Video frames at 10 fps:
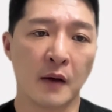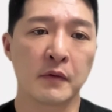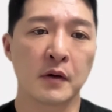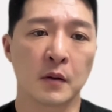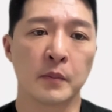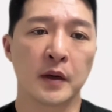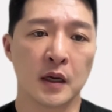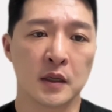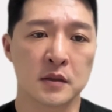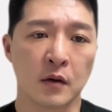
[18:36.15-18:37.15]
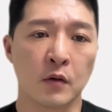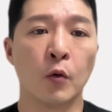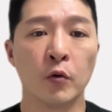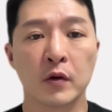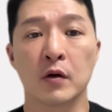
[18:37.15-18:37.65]
every company has their
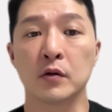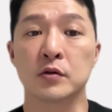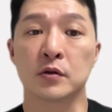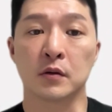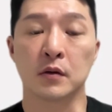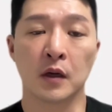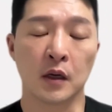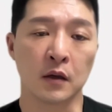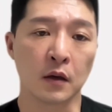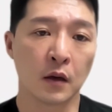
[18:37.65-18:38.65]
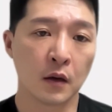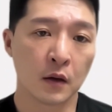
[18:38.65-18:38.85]
own culture, and